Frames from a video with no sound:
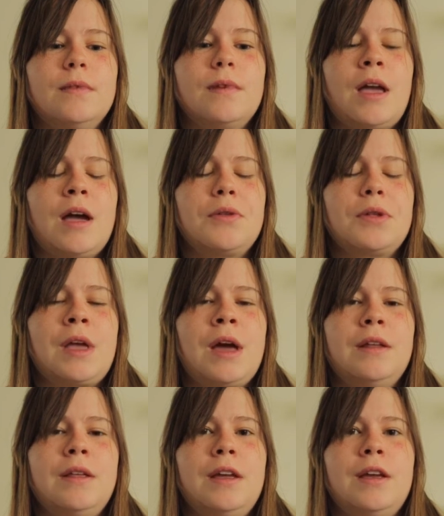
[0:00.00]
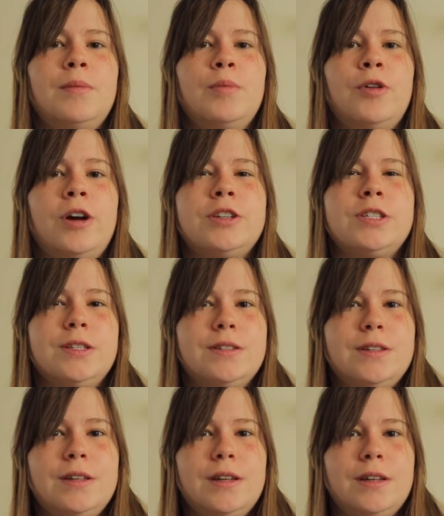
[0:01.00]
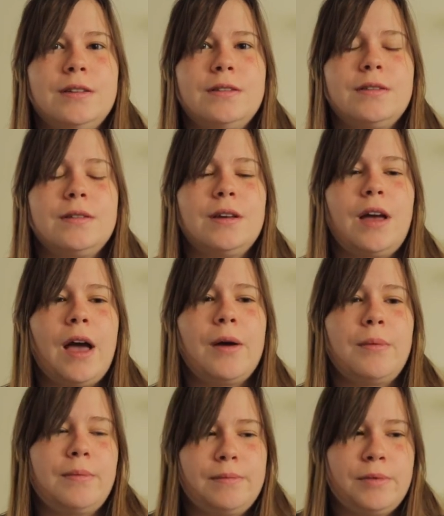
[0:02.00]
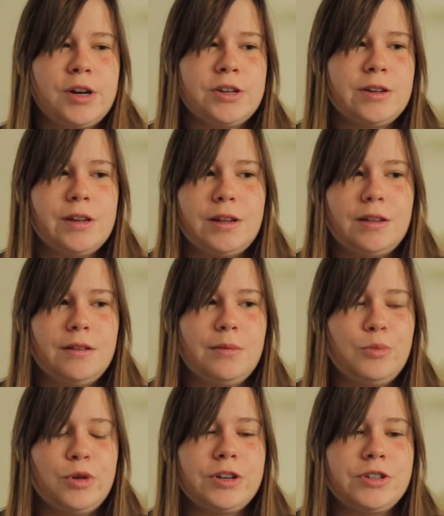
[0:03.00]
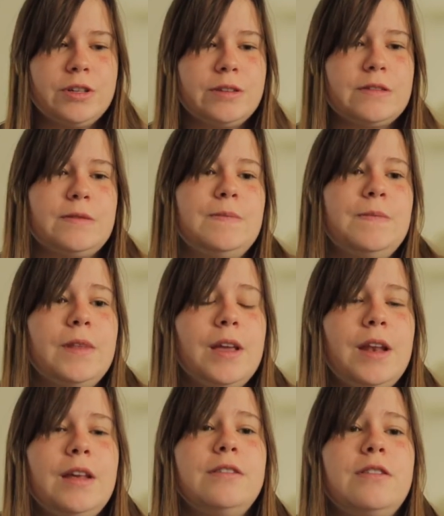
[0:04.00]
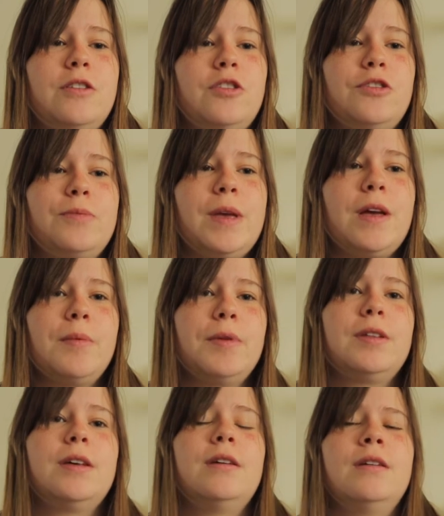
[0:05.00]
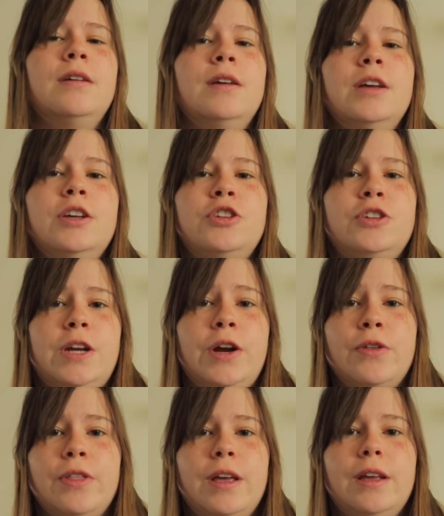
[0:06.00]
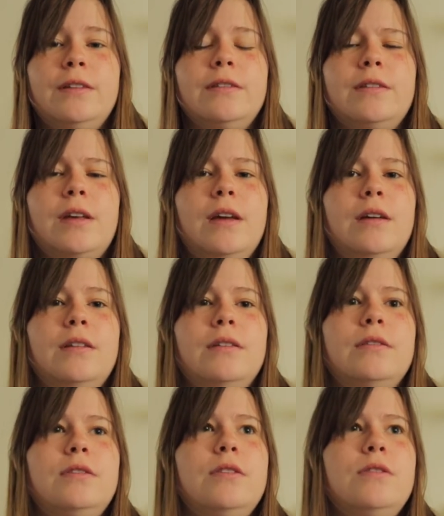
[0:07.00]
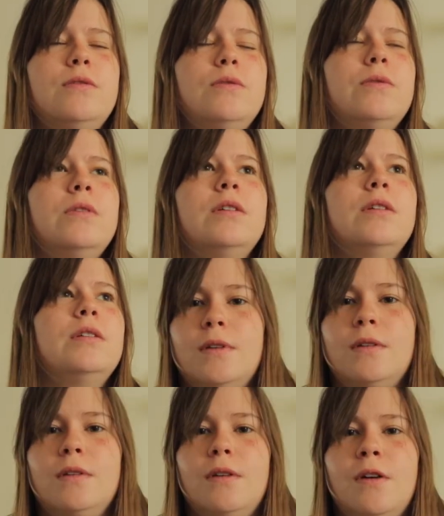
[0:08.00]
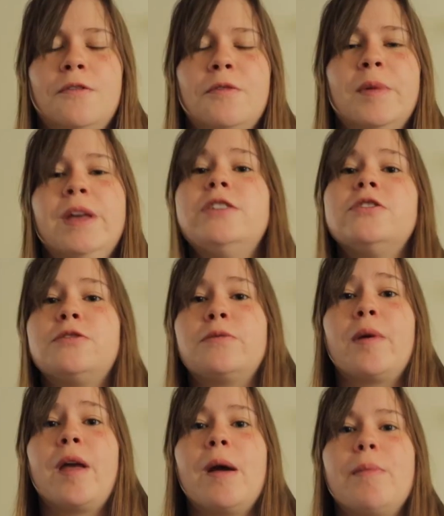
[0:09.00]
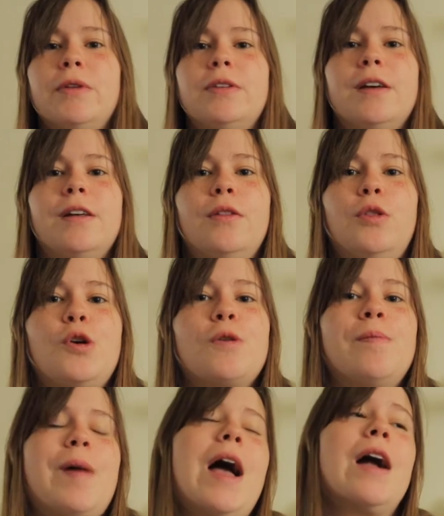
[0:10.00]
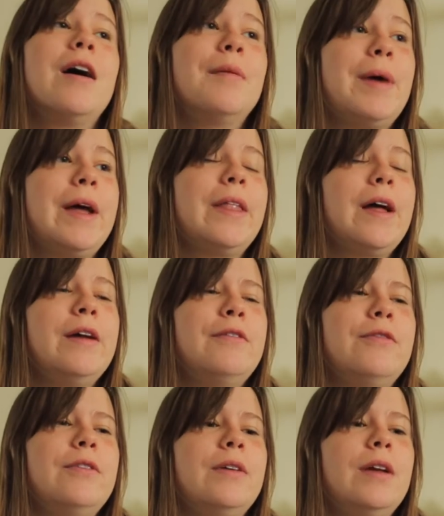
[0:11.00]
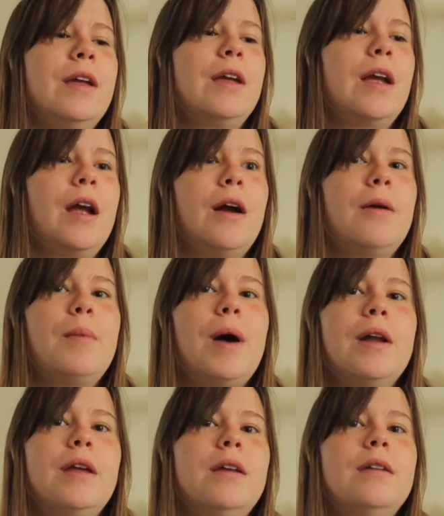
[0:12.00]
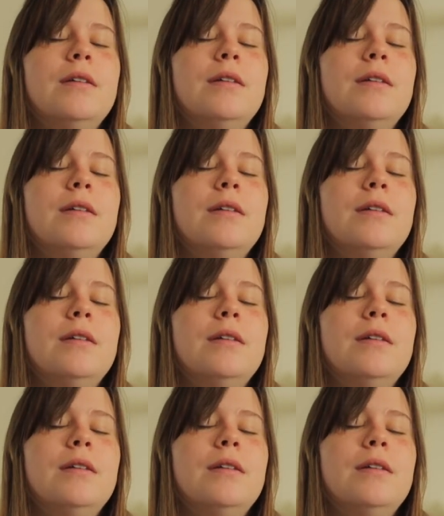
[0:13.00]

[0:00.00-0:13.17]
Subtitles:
how kind of like precious it is, how precious it is to just be able to share things, and to, or for me, just be able to look back on my life and care about it.